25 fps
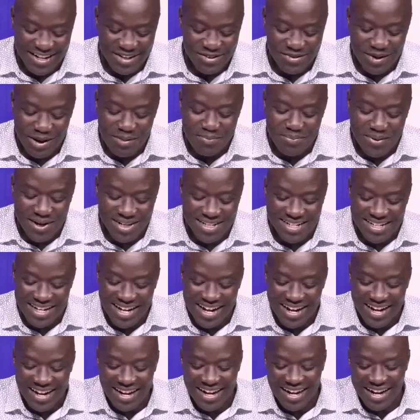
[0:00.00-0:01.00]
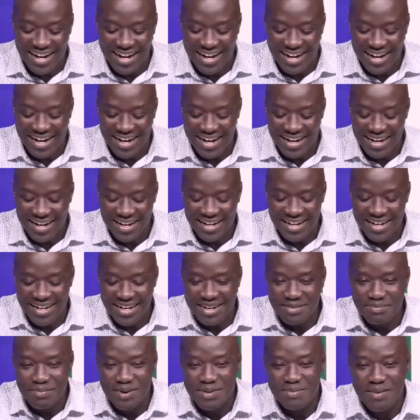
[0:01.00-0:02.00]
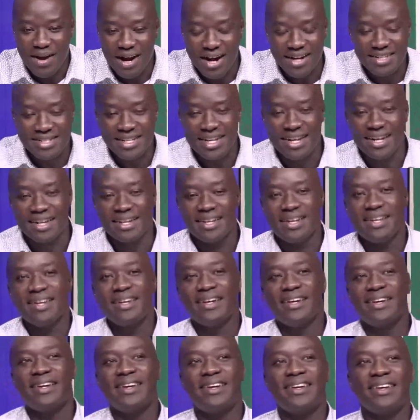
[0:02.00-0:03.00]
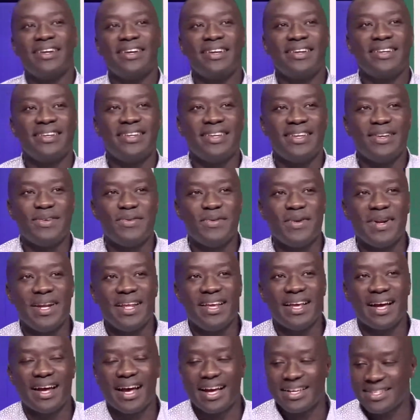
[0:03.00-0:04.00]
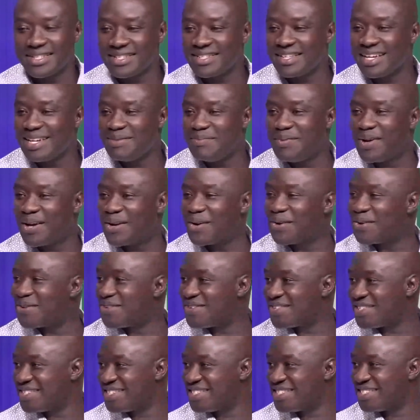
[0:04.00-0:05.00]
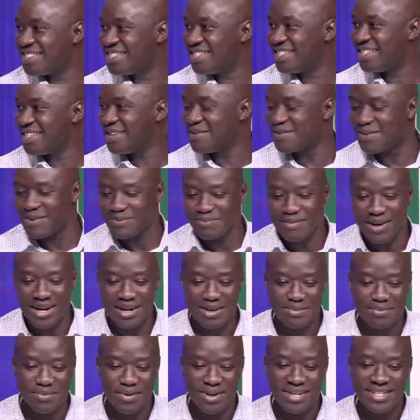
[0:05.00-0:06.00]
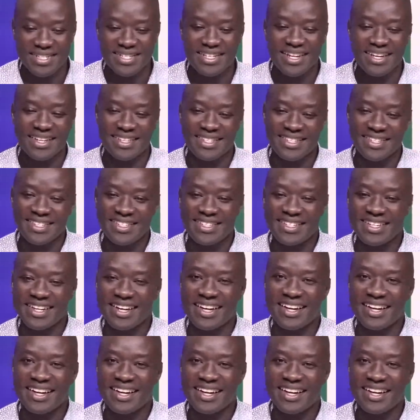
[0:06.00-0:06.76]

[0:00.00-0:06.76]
one person made me, like I say, he really assisted me a lot in terms of my police days.